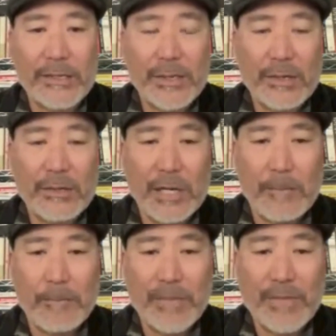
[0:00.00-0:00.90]

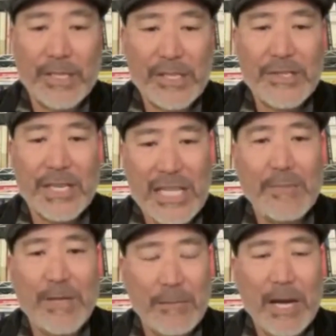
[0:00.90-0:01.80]
So just to
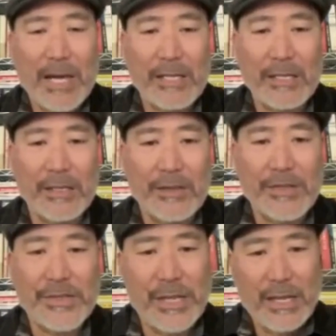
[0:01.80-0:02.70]
keep it in mind,
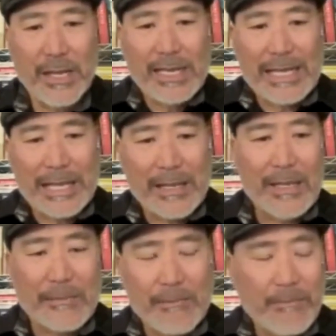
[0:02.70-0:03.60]
there's in
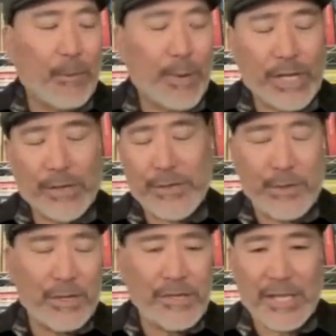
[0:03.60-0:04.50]
the 40 or
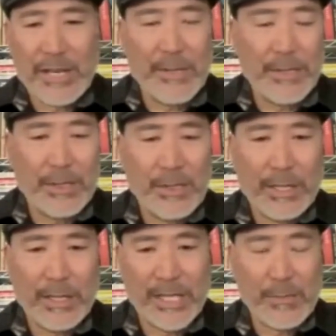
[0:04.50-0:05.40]
so years that I've been
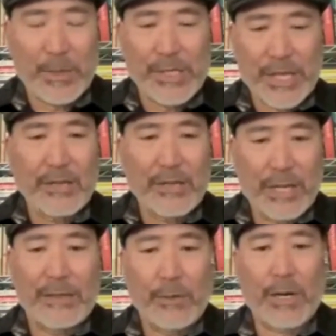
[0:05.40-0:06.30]
doing this particular
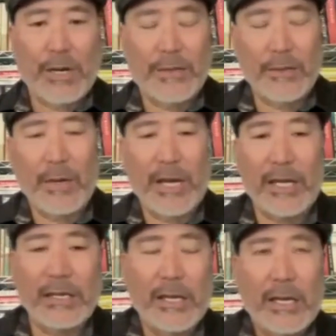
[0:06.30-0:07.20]
kind of work on the
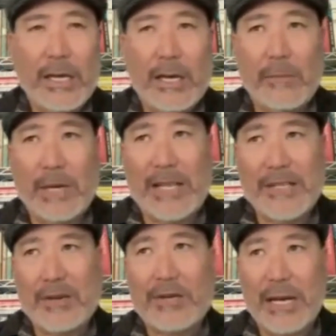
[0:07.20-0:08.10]
right, I
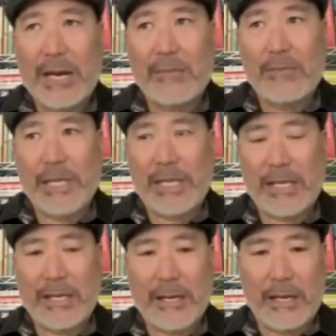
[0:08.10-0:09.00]
started out
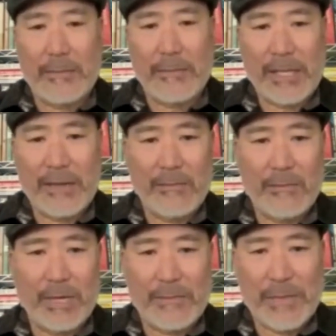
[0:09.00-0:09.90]
being in
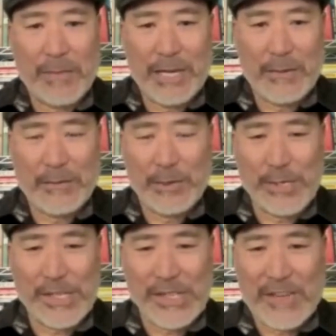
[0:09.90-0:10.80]
what people now refer
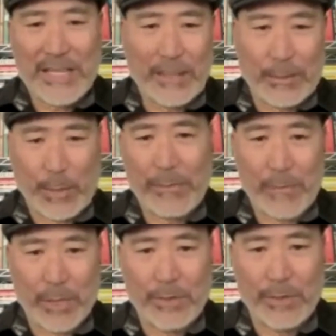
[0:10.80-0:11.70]
to as fight the right
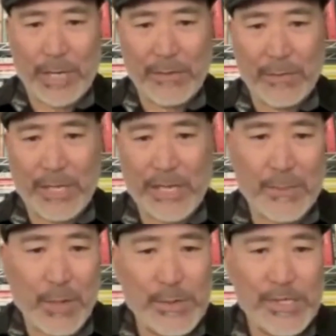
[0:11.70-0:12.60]
mode, right? We
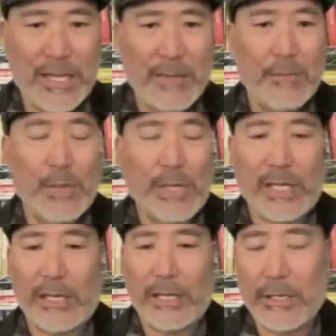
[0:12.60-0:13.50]
exposed them,
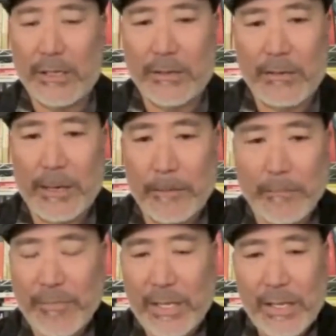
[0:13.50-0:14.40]
we,
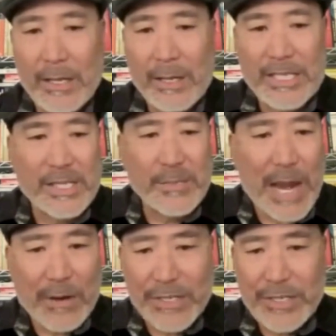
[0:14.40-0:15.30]

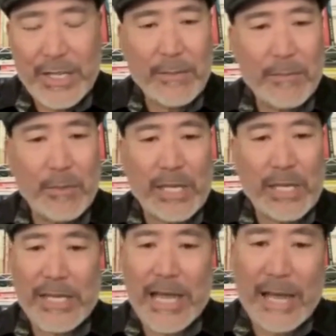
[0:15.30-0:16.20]
disparaged them, we
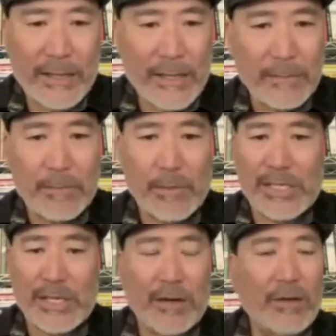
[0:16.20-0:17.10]
attacked them, we
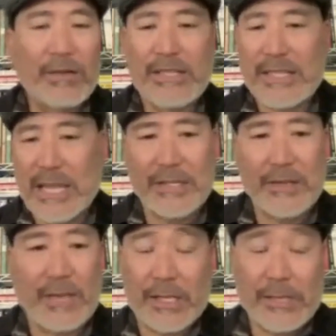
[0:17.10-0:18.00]
did all these kinds
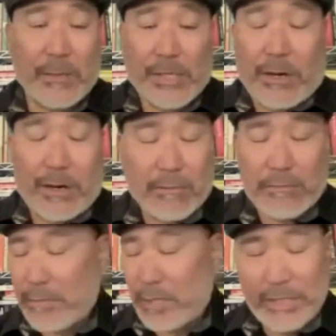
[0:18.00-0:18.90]
of things, which are
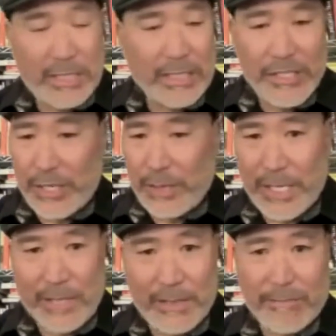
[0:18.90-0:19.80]
totally
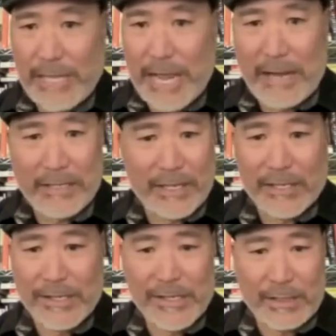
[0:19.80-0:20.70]
legitimate
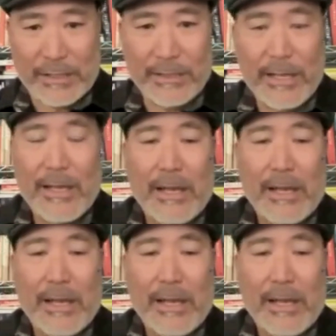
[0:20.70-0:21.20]
tactics still.